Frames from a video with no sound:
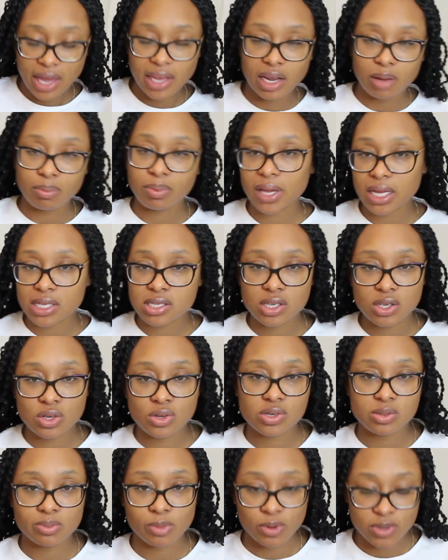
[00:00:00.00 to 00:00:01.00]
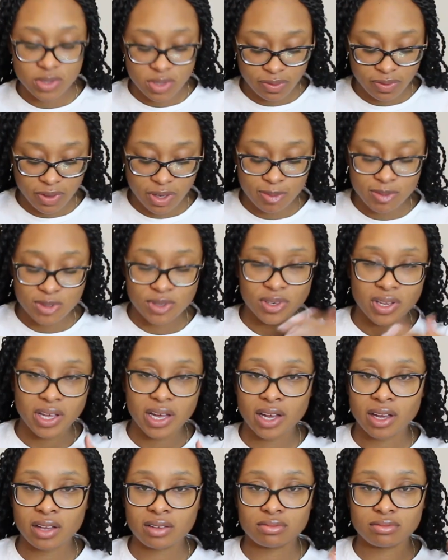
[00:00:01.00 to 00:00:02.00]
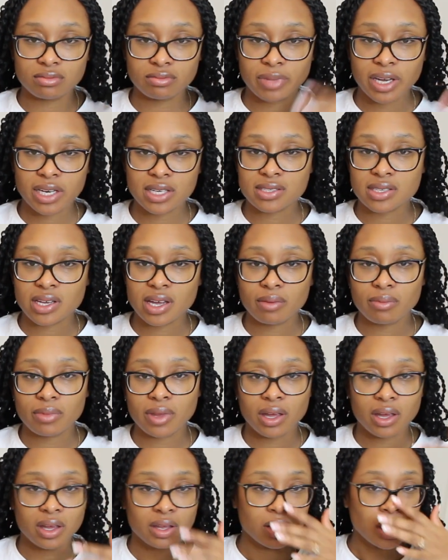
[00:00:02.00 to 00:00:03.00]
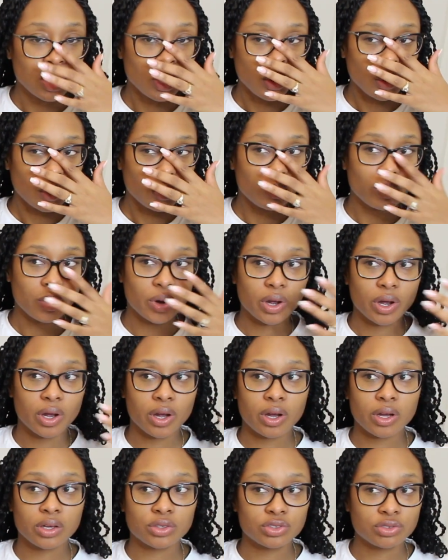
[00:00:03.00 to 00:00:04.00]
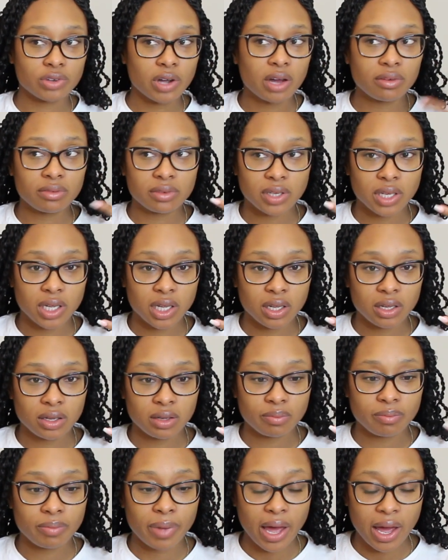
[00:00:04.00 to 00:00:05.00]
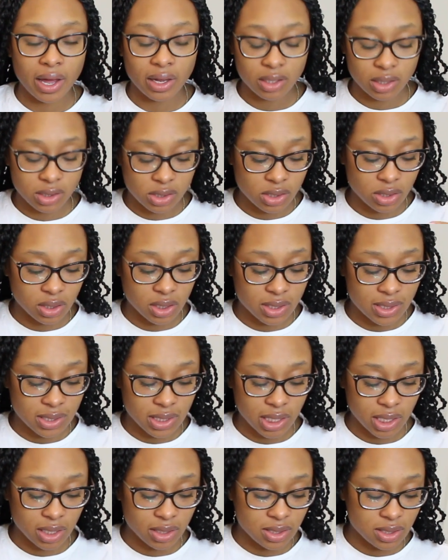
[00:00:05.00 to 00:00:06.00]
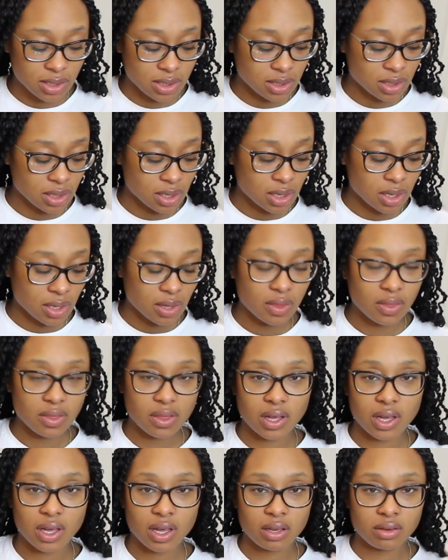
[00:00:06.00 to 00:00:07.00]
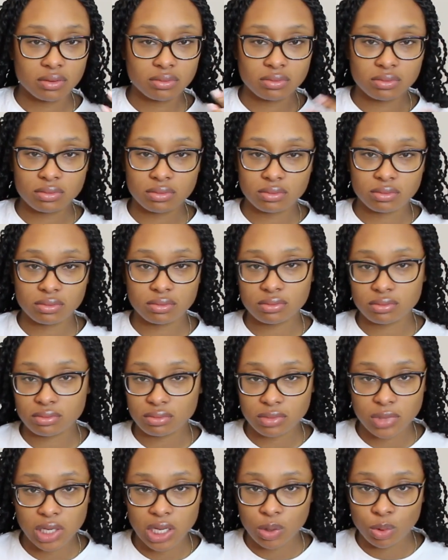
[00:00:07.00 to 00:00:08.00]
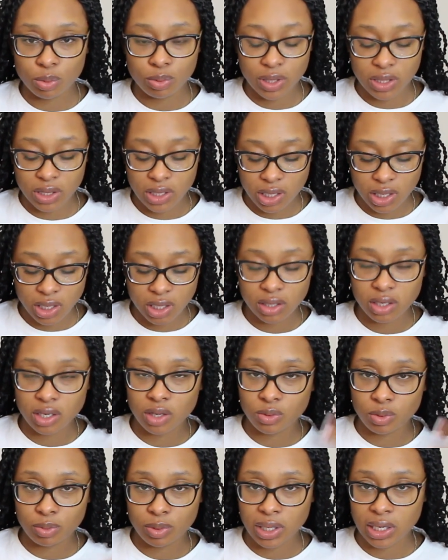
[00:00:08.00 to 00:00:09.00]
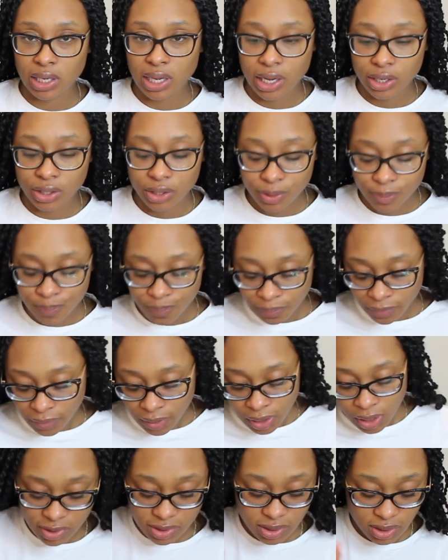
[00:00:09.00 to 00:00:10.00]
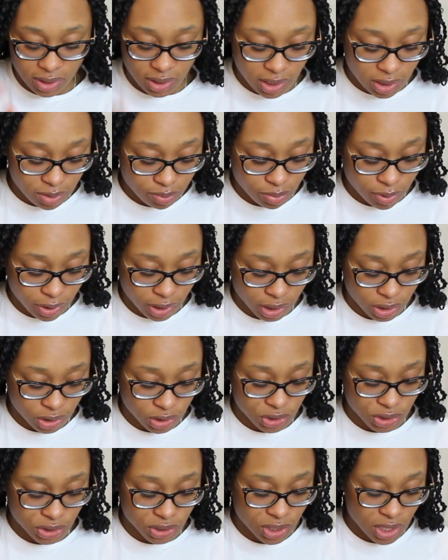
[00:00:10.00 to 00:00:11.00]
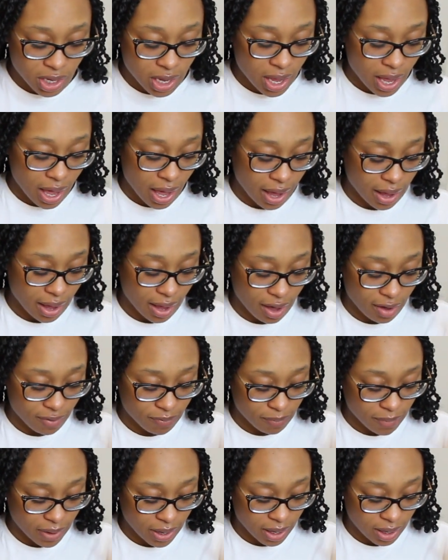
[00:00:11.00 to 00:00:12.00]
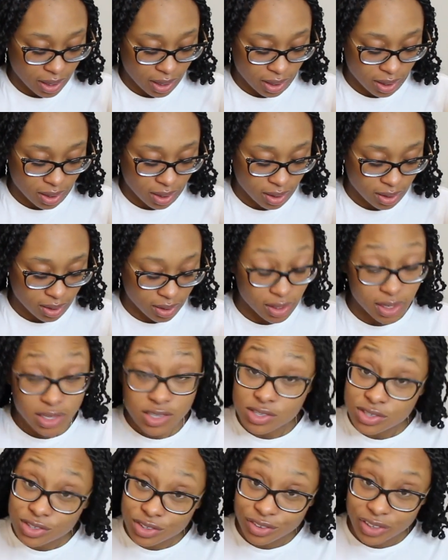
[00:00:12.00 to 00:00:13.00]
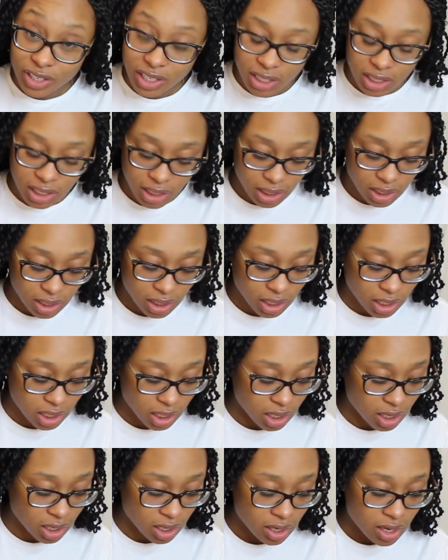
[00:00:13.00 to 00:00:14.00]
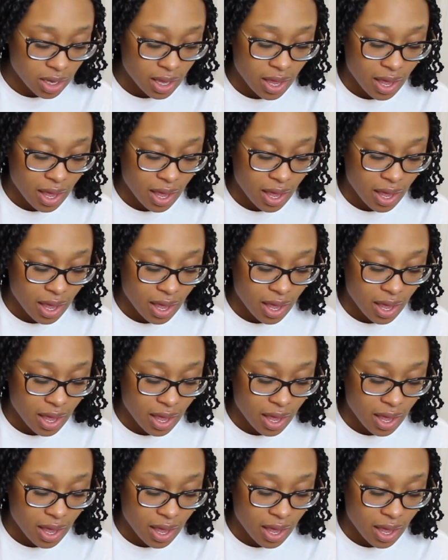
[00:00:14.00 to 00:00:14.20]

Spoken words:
And I plan to use most of them so that by the time that we're traveling back to the States, then it'll be done, it will be lighter. There's a lint brush. I have my Listerine in here.